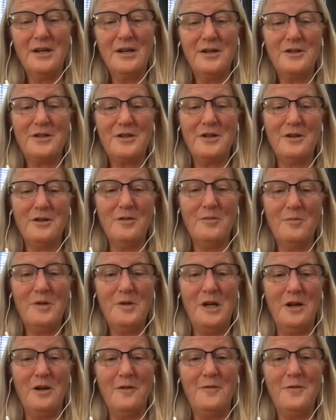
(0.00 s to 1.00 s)
So,
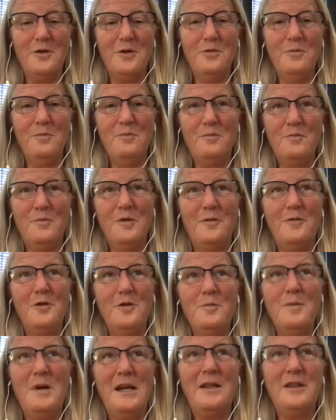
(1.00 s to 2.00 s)
you know, if
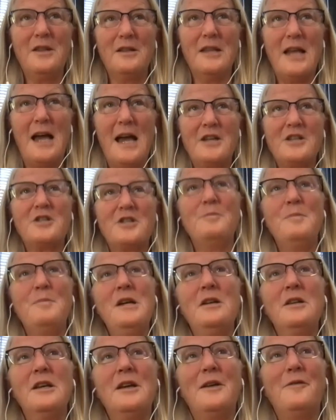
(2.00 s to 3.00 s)
you make the last
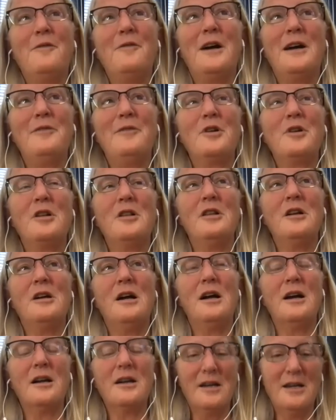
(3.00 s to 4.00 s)
meal at 5
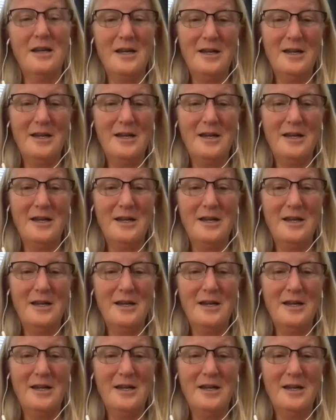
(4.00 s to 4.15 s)
o'clock,